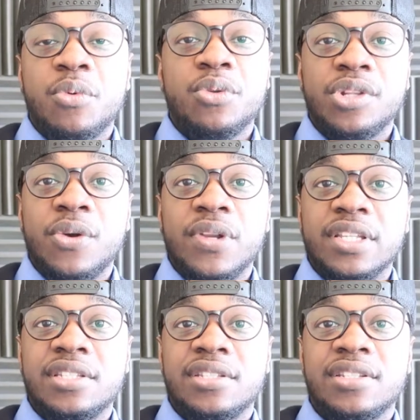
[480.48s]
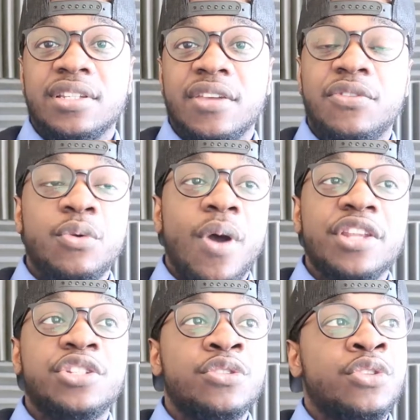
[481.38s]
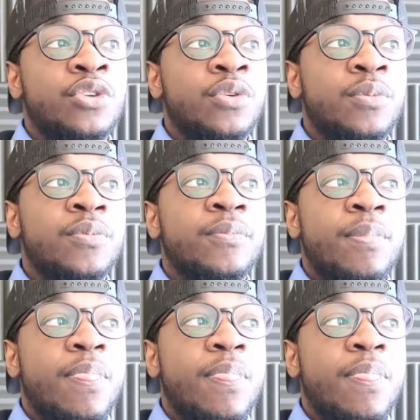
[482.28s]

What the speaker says: will notice. If you watch YouTube